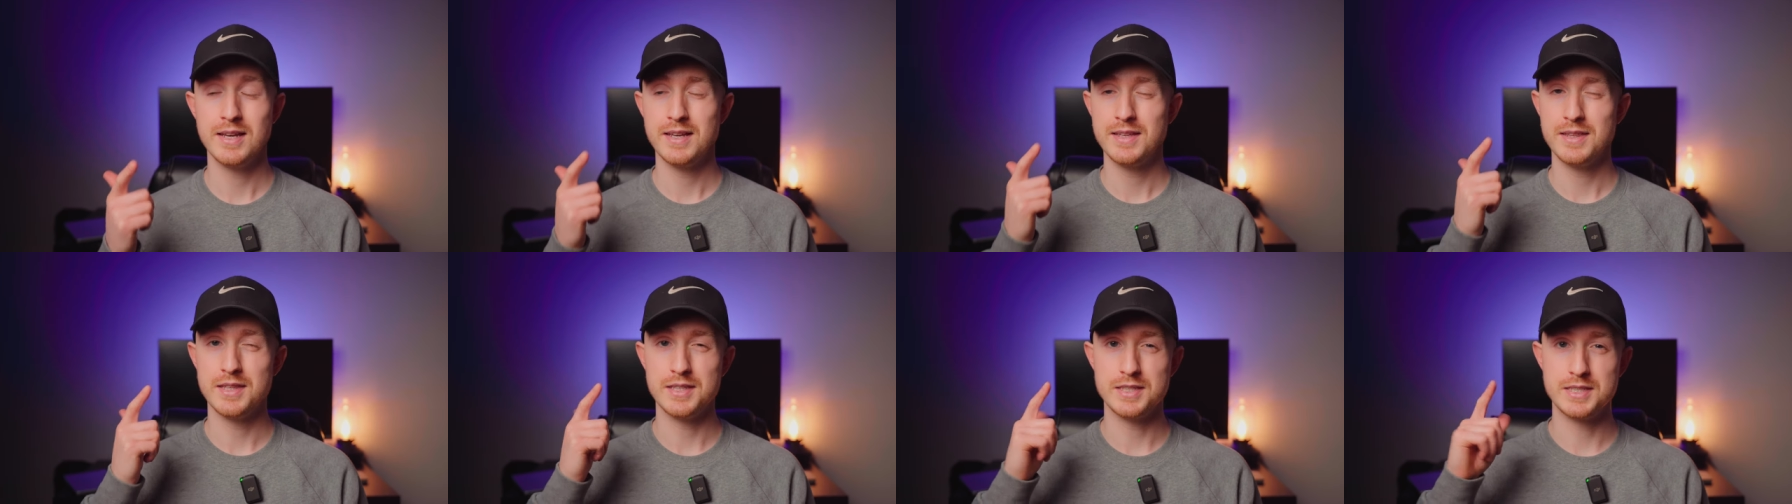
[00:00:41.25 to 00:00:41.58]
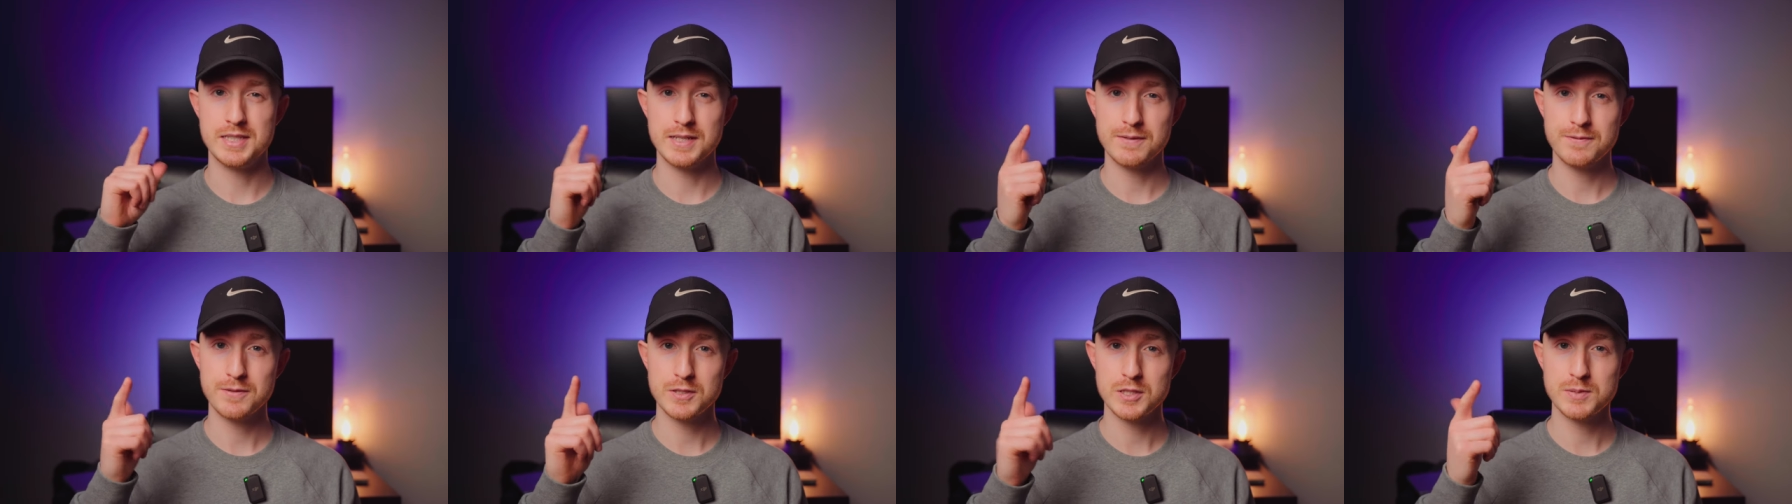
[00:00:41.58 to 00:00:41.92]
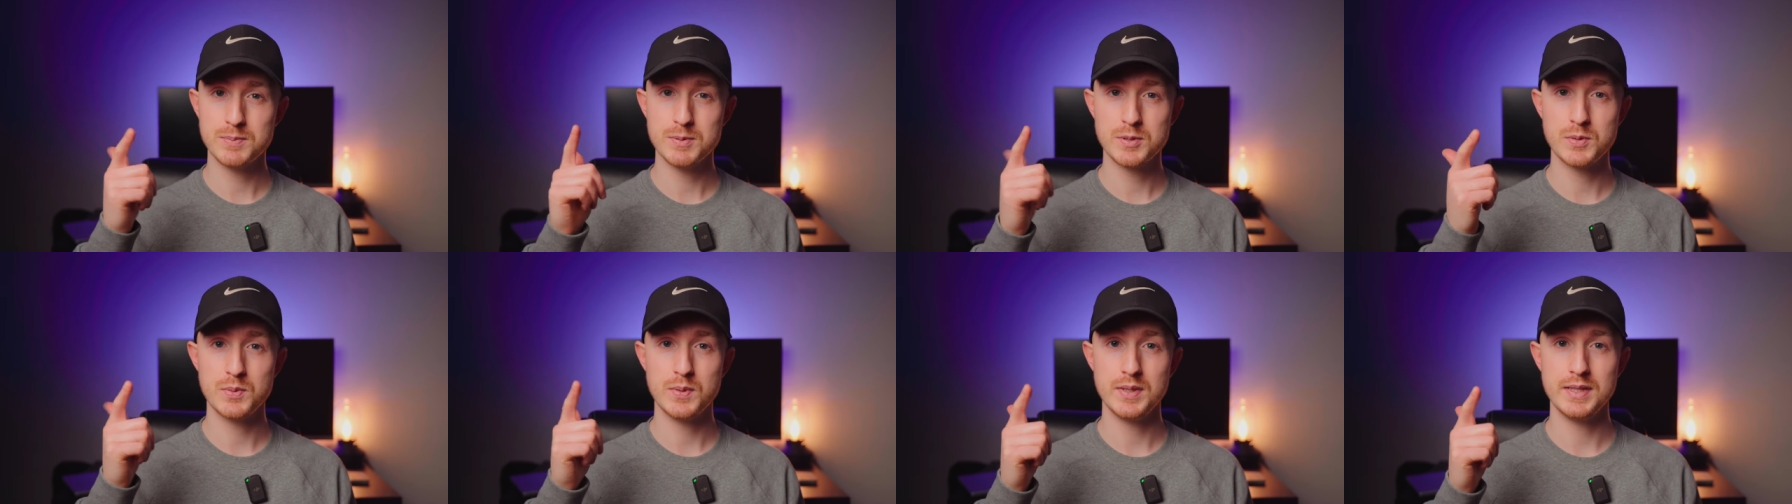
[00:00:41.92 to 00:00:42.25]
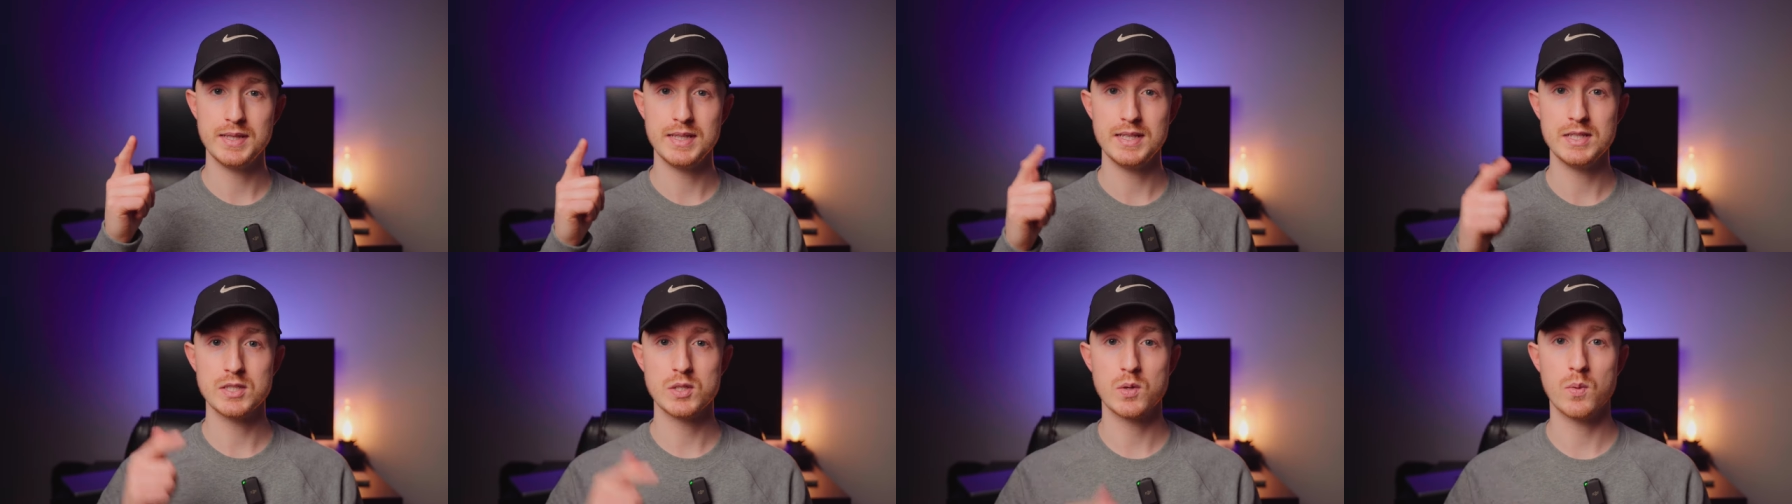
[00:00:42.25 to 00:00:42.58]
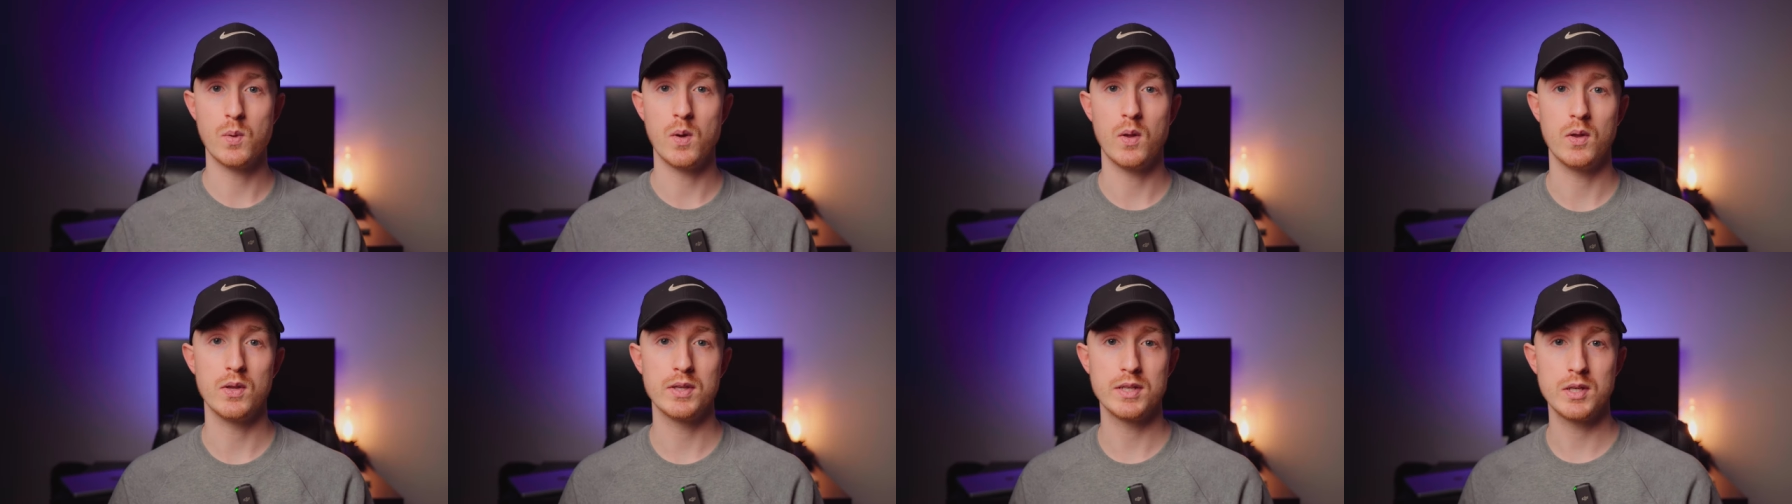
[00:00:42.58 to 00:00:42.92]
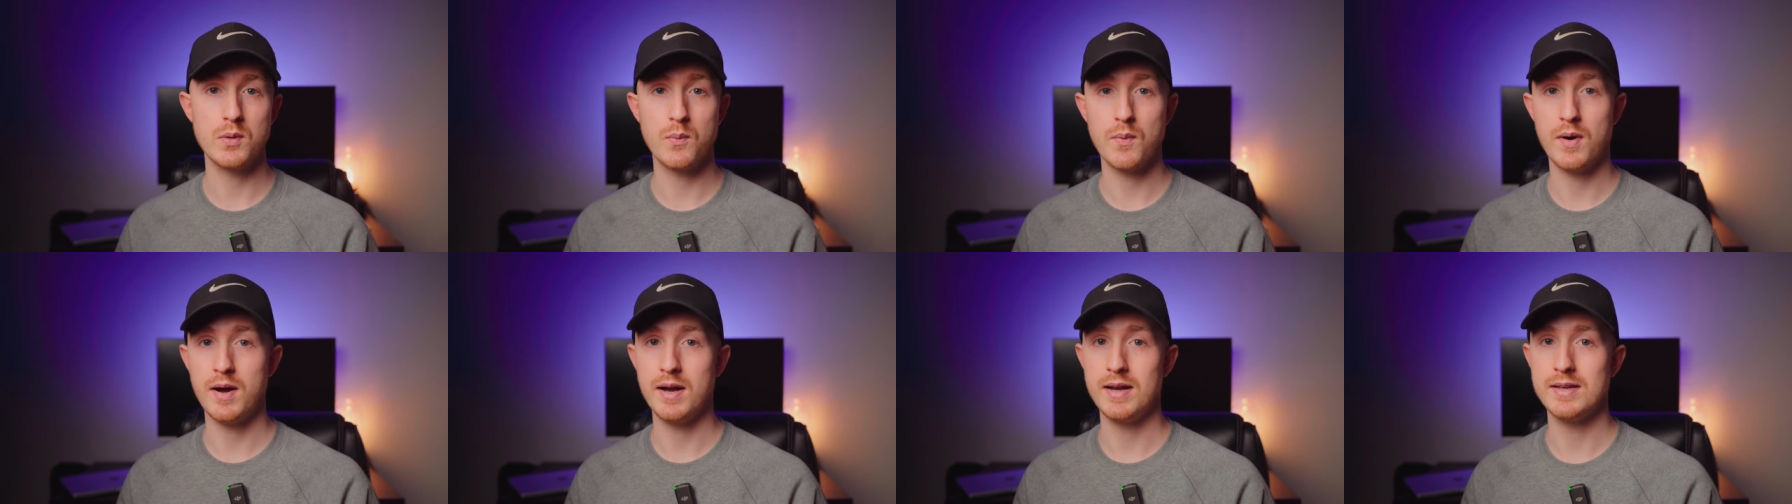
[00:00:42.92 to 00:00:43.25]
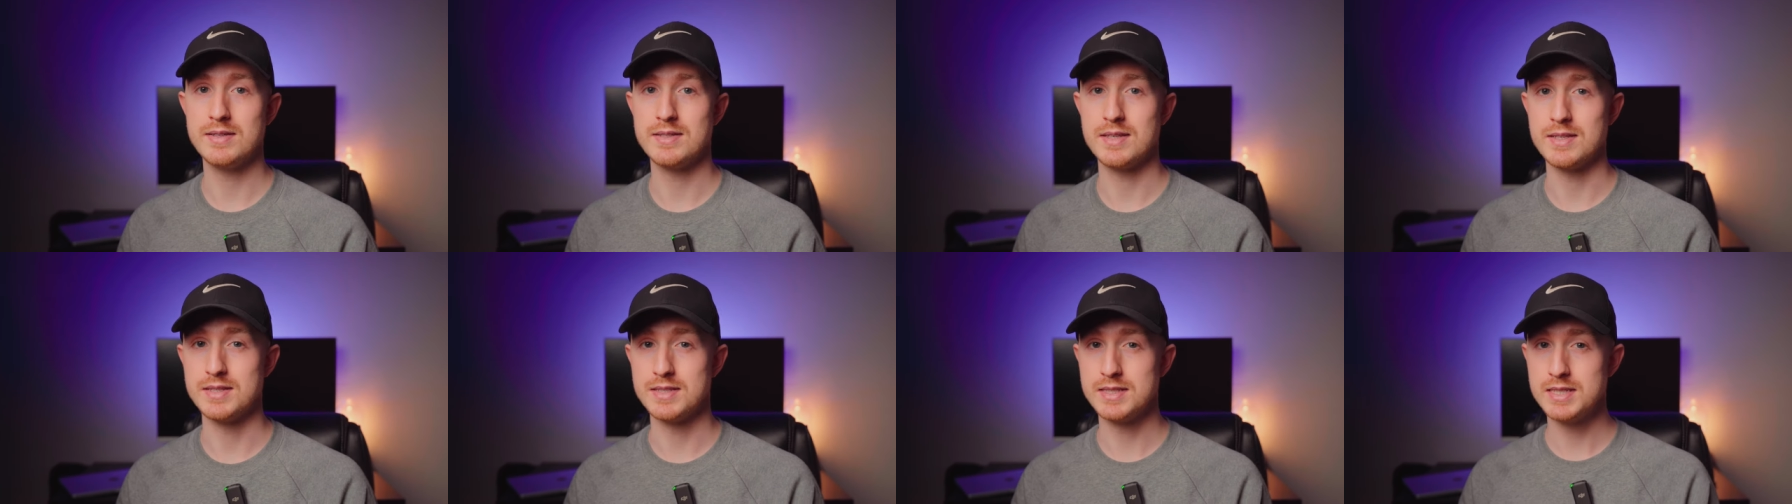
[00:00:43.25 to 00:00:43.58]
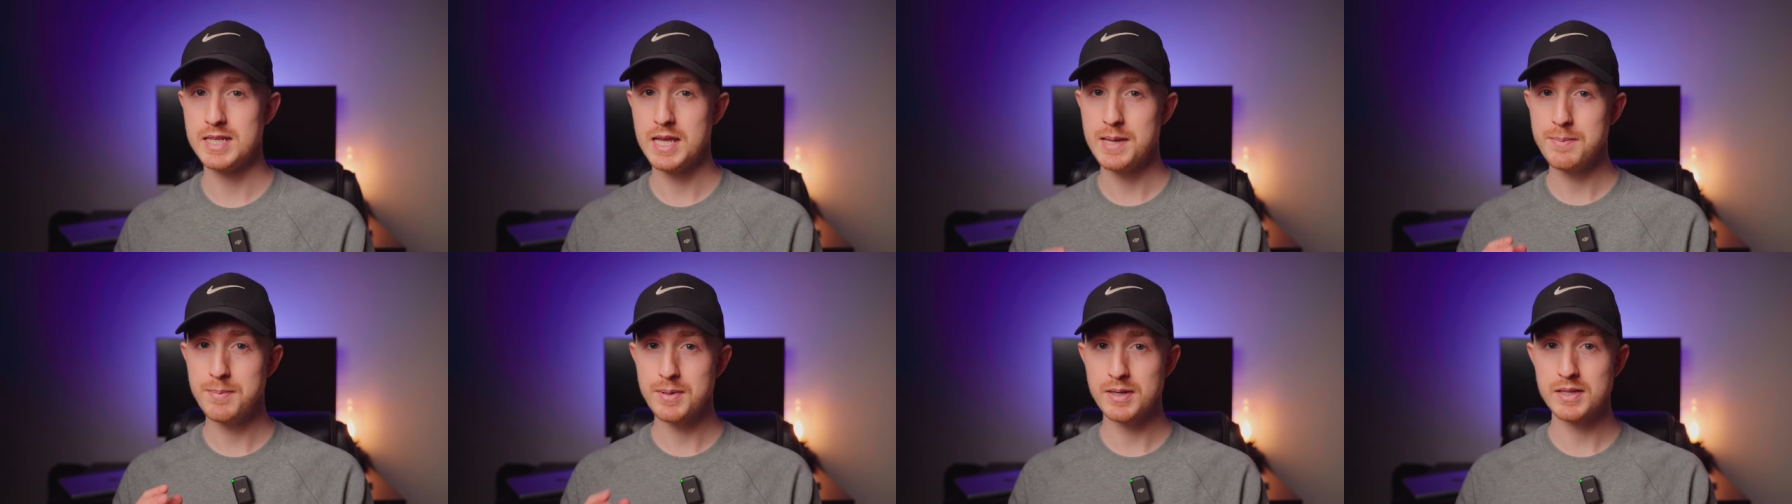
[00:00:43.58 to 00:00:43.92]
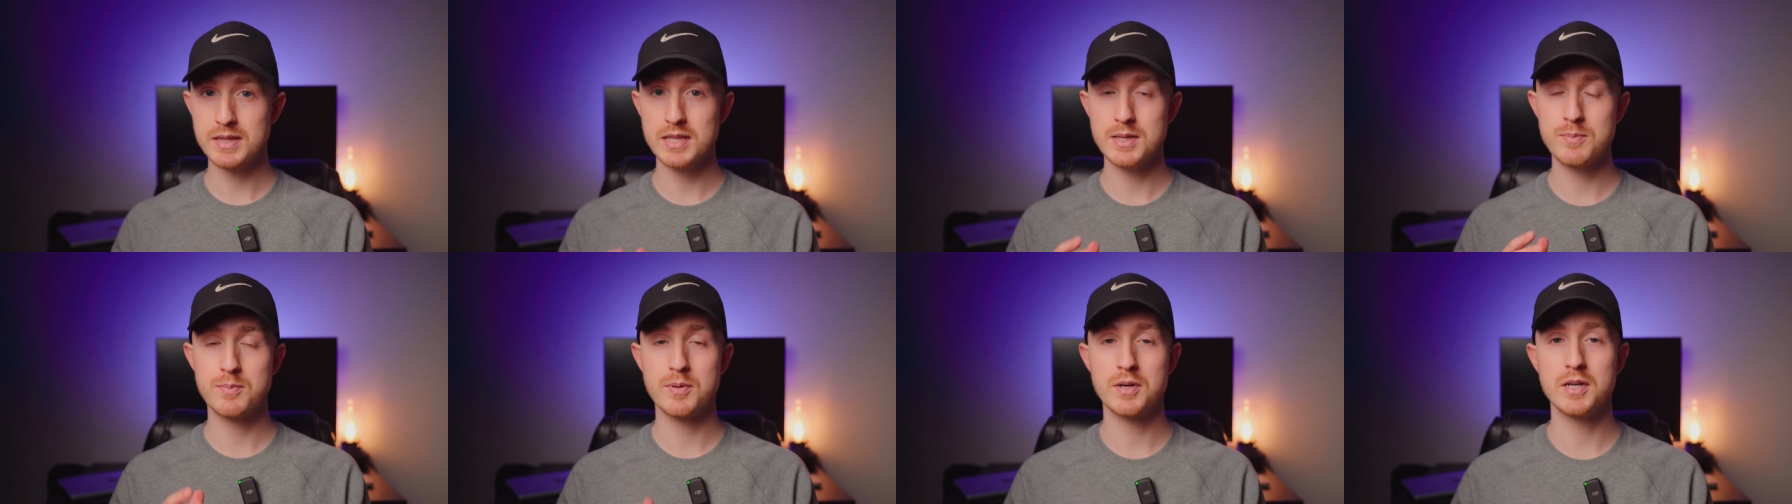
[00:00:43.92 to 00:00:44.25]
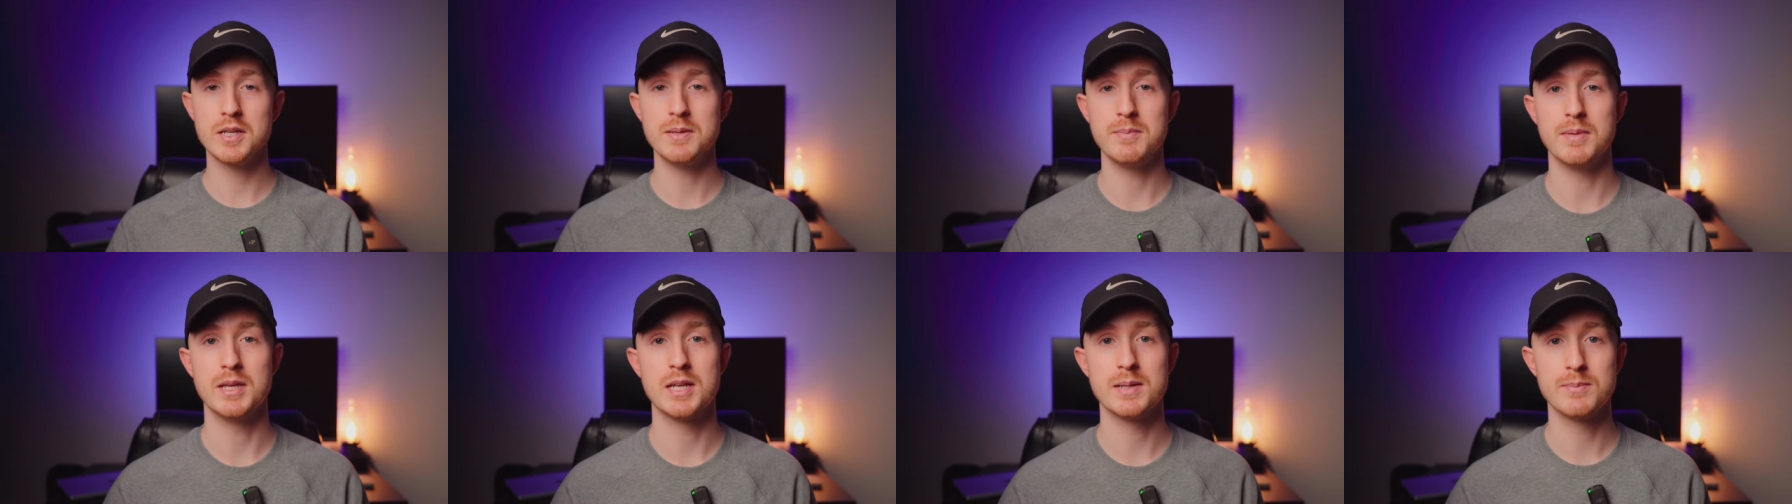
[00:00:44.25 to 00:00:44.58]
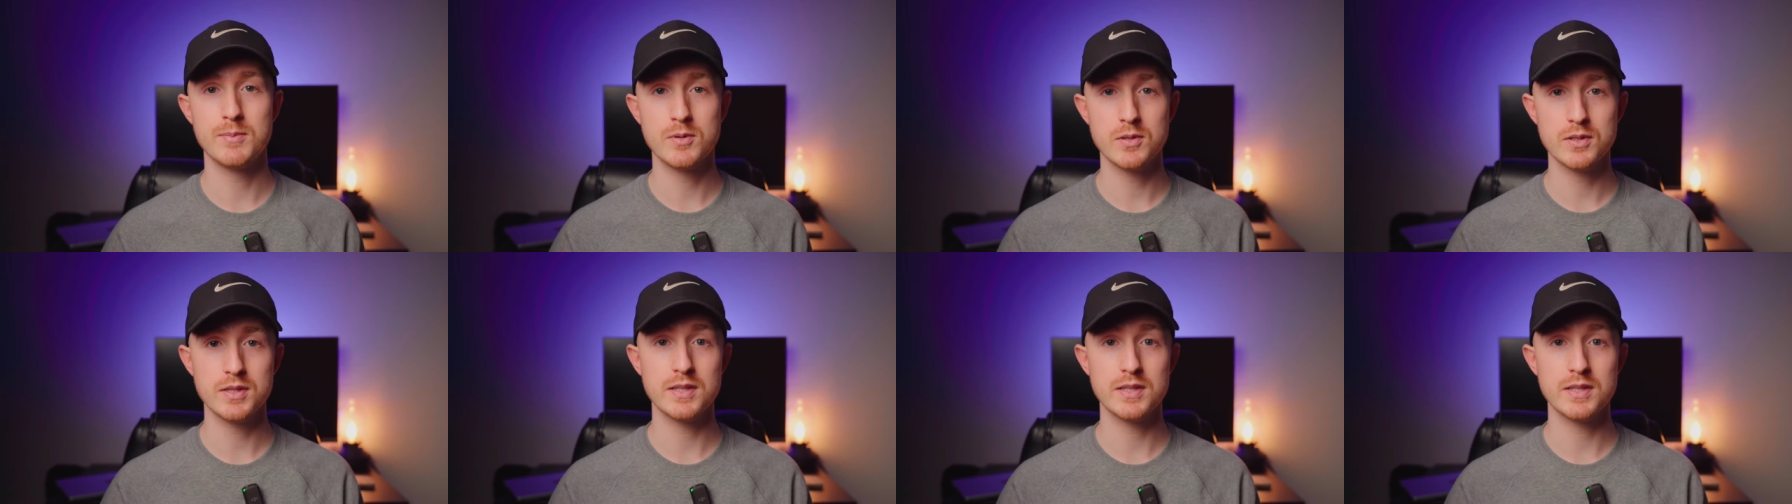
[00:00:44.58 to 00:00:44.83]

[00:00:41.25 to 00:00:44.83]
The difference between these quality-wise is typically pretty minimal.